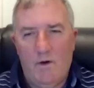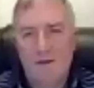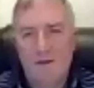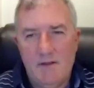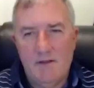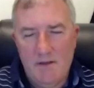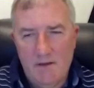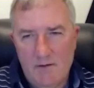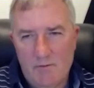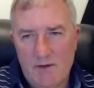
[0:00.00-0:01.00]
I think the
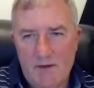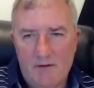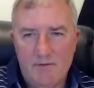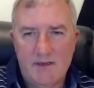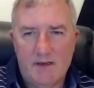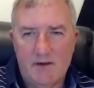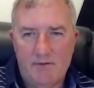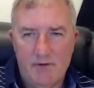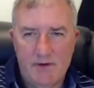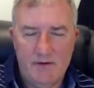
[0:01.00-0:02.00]
other one that obviously I
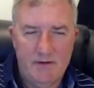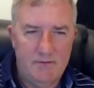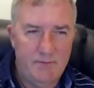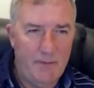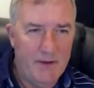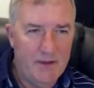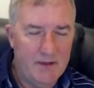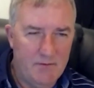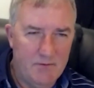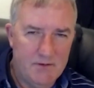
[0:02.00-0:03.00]
covered, and my big
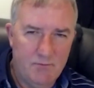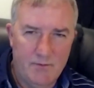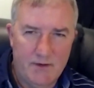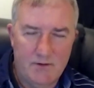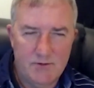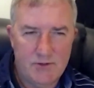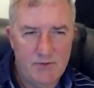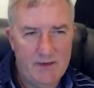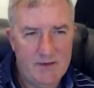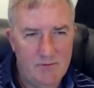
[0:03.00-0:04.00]
thing, was what we call
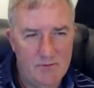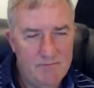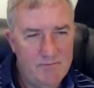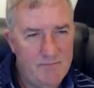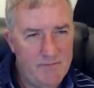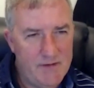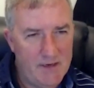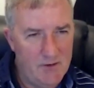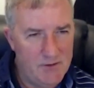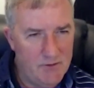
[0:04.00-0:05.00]
stress, or
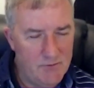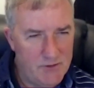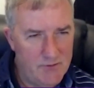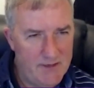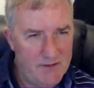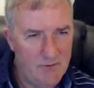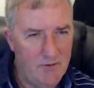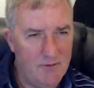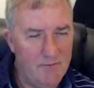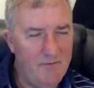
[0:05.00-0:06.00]
psychological stress,
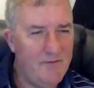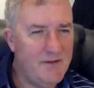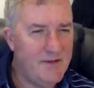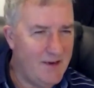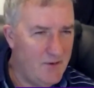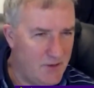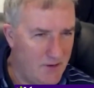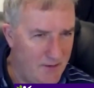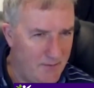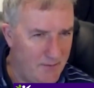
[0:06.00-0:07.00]
or
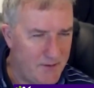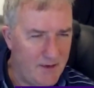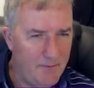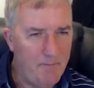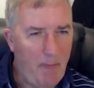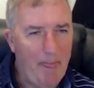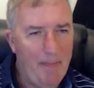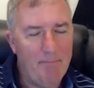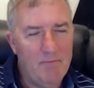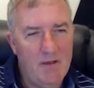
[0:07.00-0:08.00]
psychological upset.
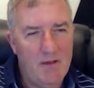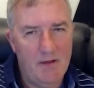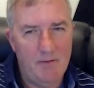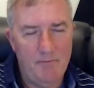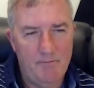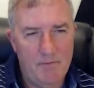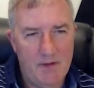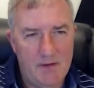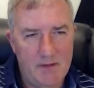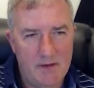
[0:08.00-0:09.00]
And I
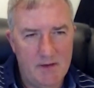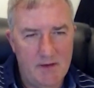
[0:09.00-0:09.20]
think